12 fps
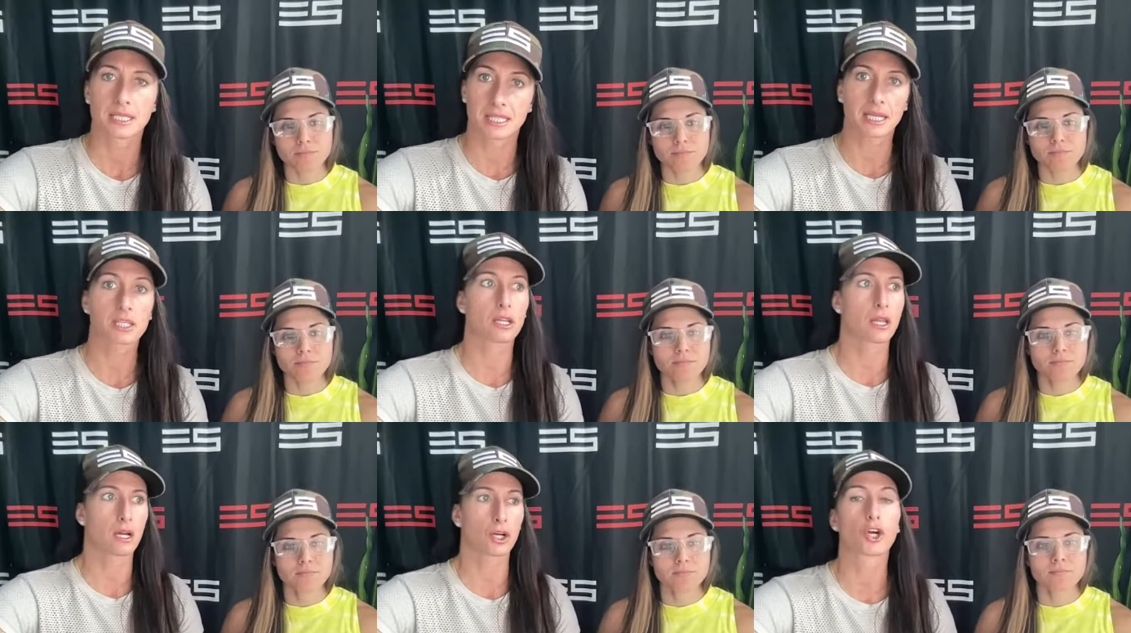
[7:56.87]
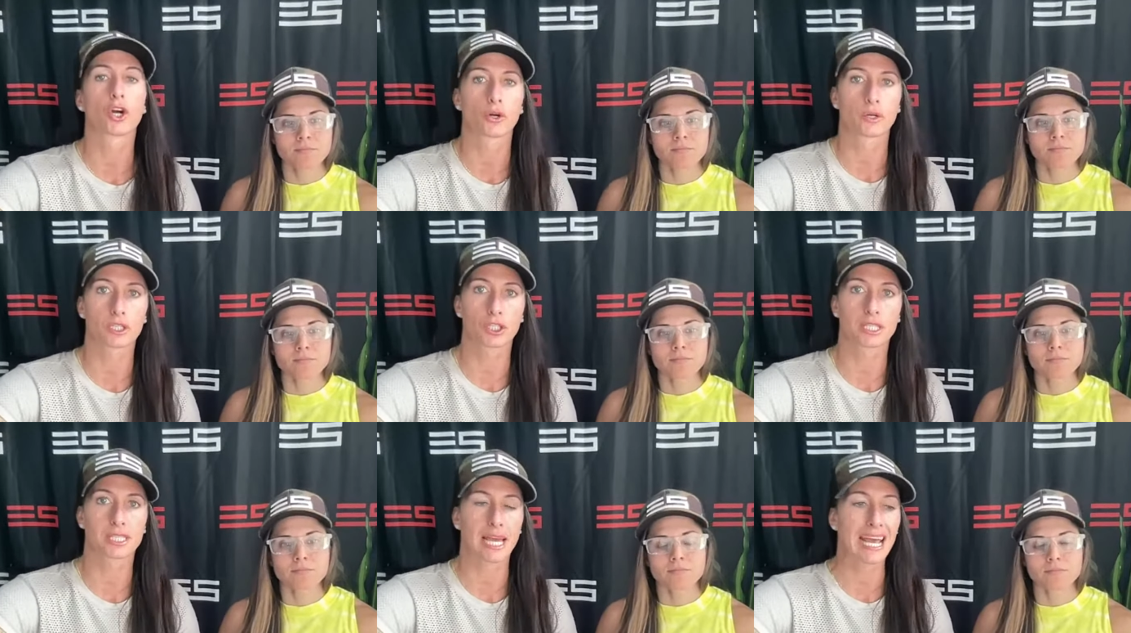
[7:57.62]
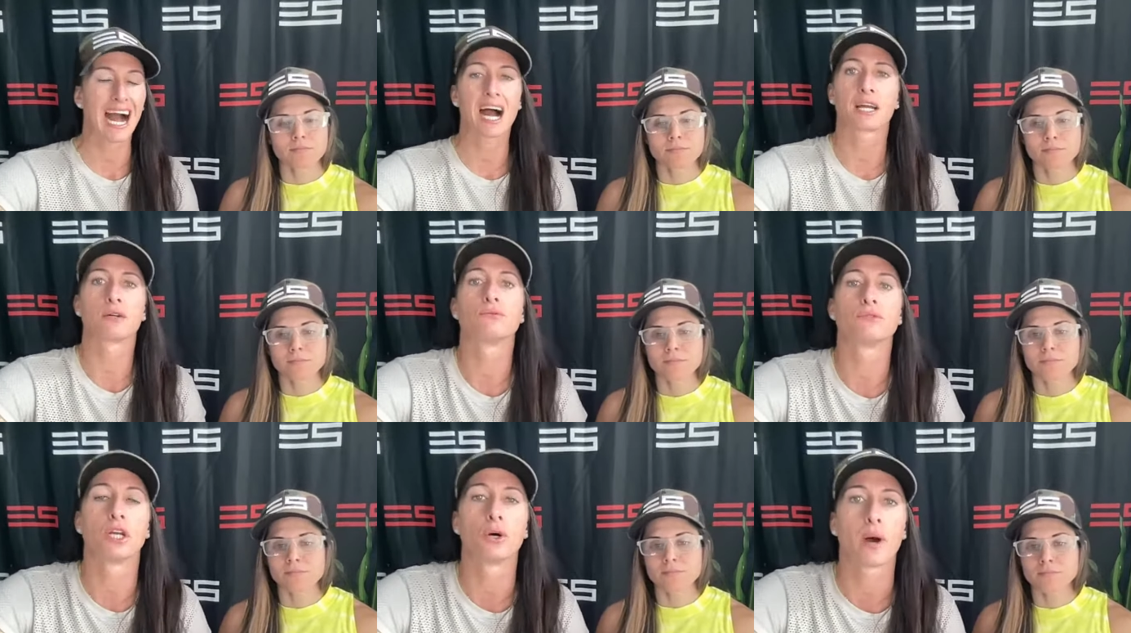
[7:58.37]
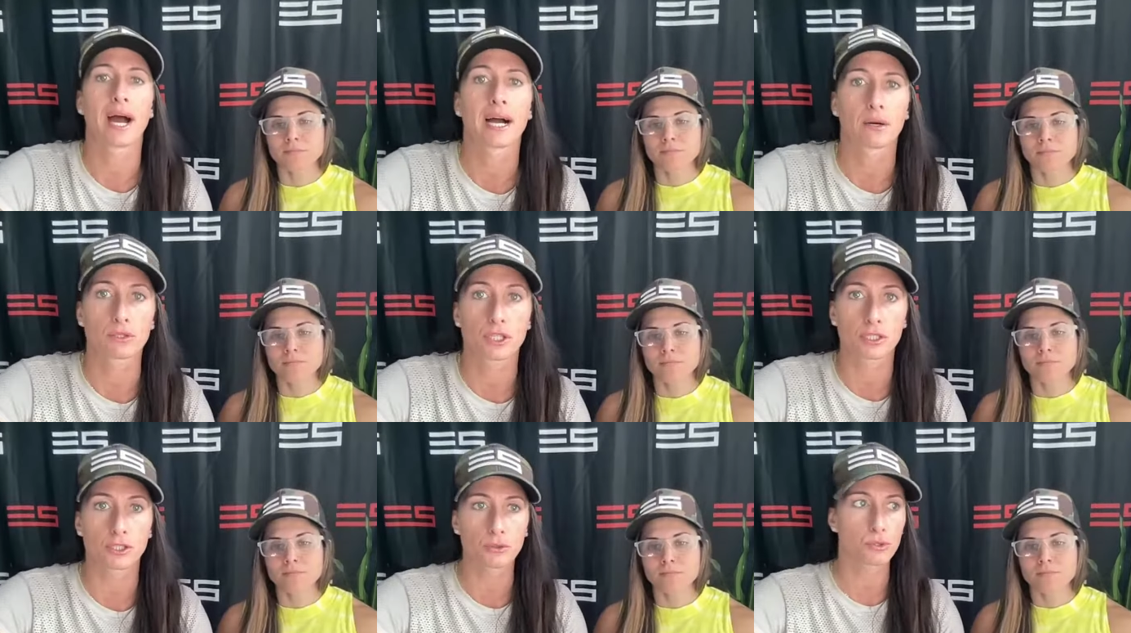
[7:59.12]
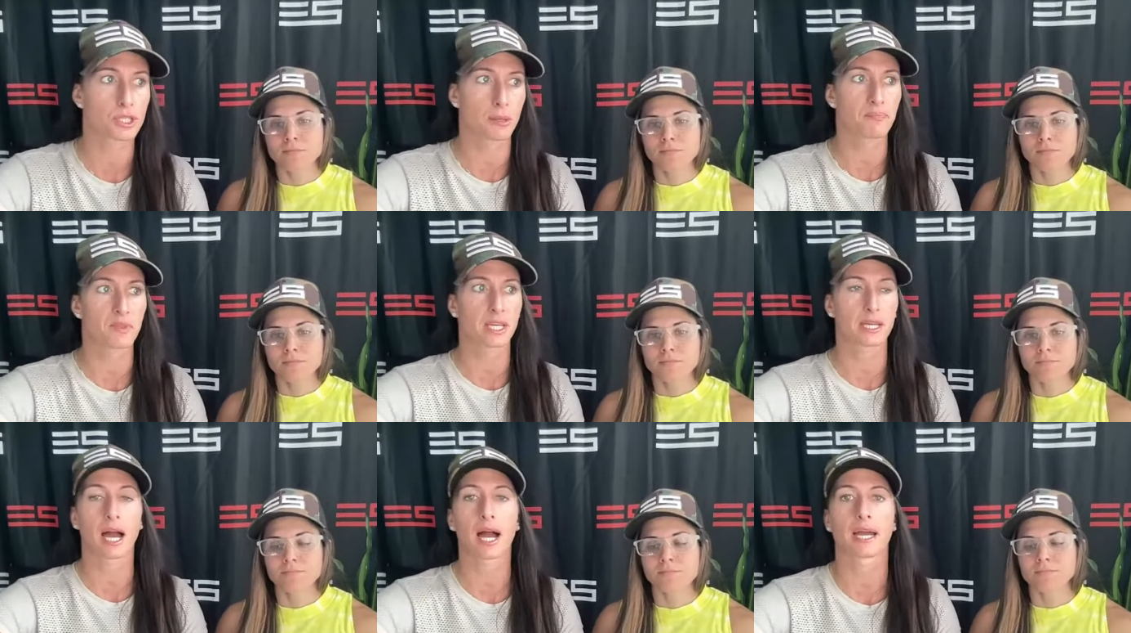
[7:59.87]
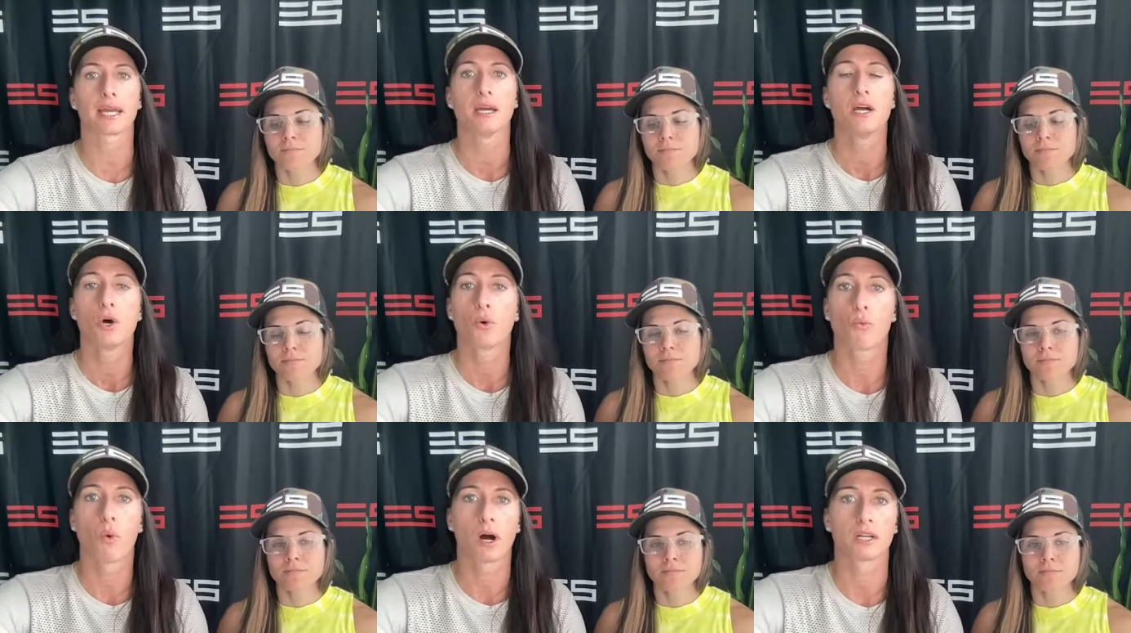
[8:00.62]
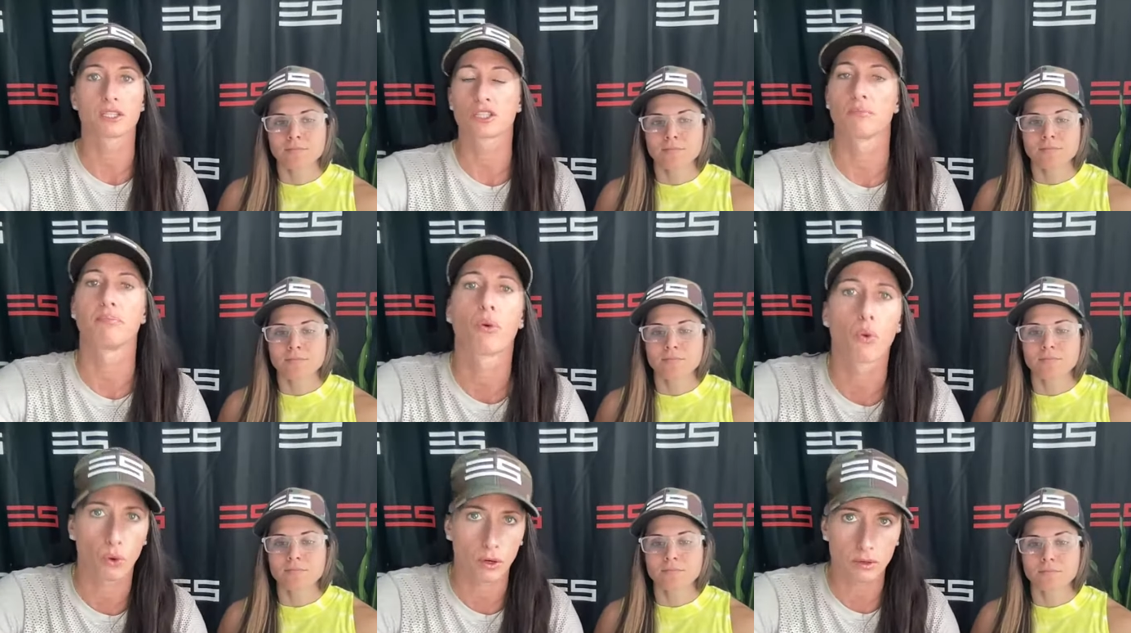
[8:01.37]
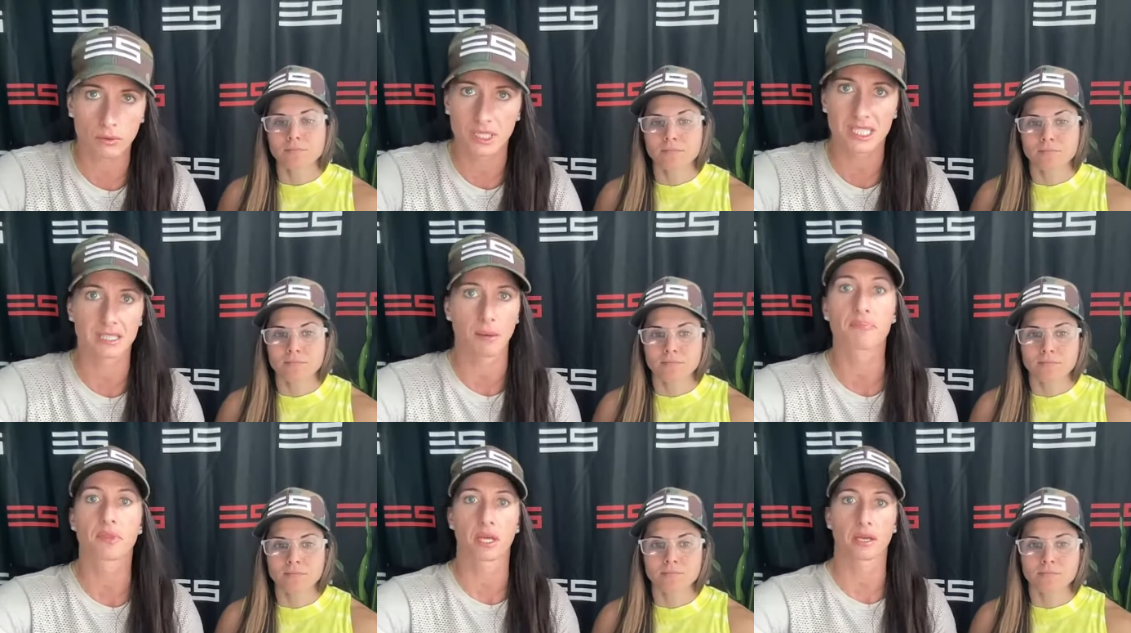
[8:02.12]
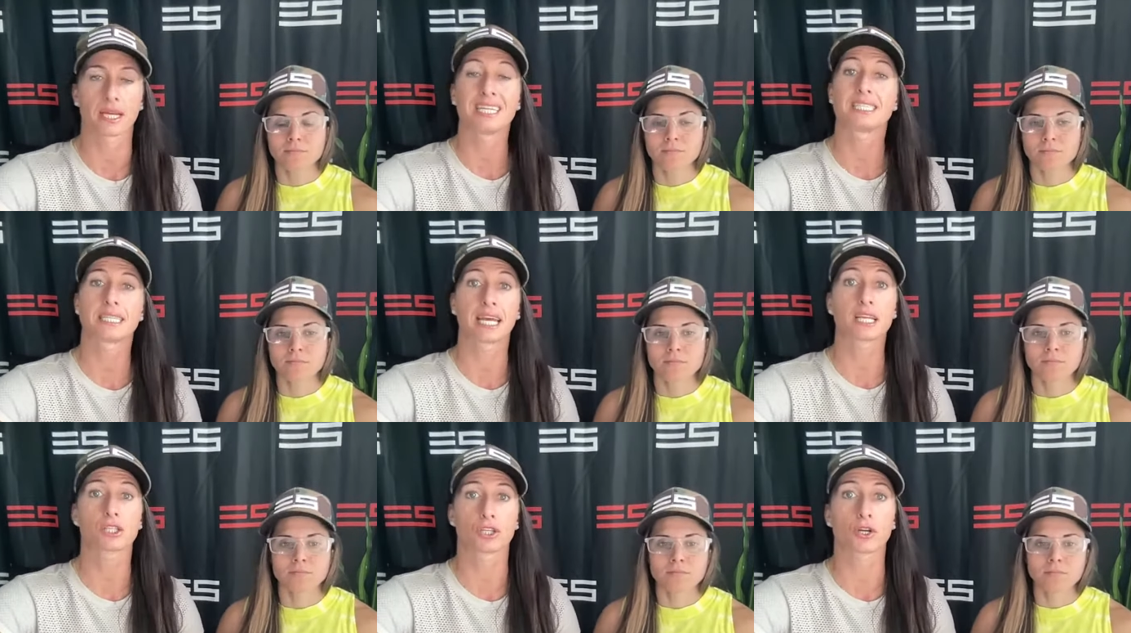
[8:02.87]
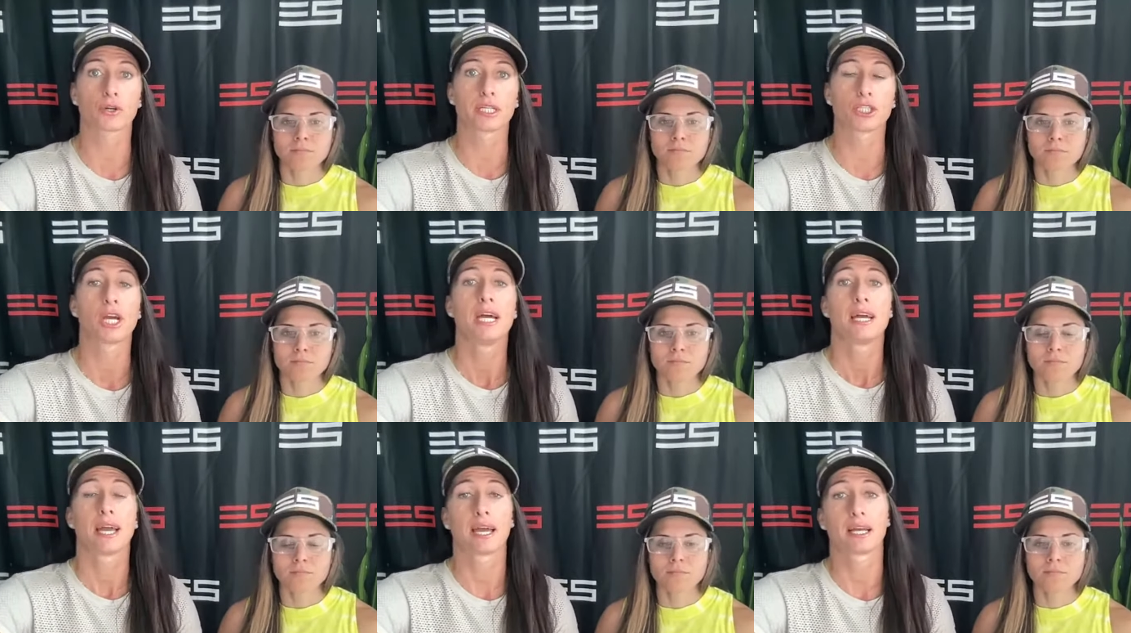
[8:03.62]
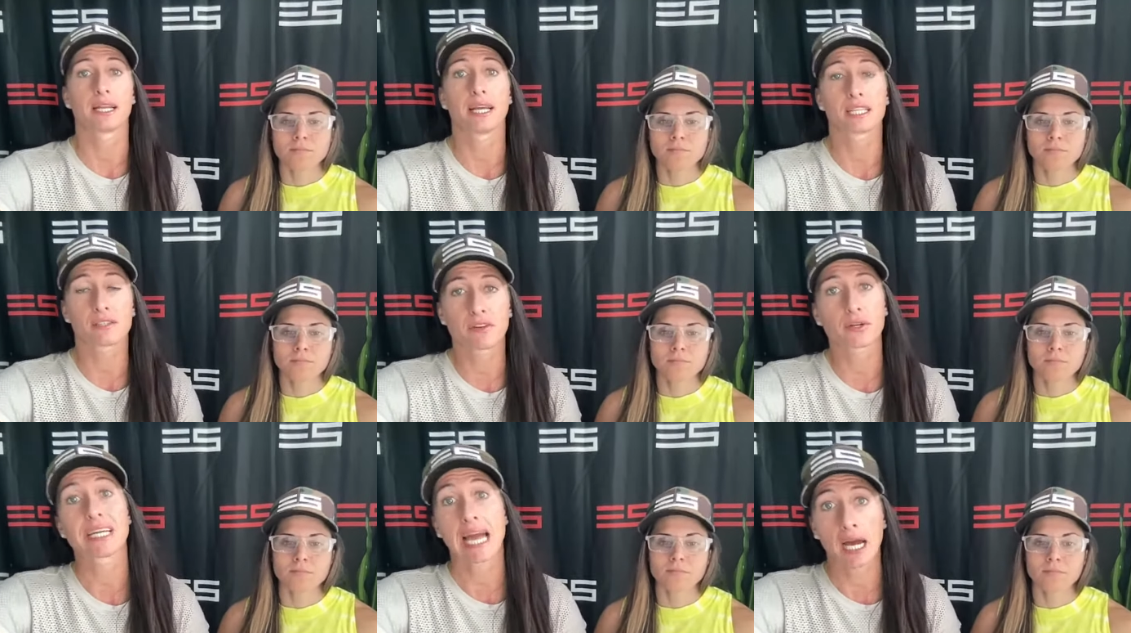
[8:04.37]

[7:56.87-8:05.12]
Speaker 1: It takes a lot of courage to say, I don't know how to do something. I want support with something. It takes courage. And it's very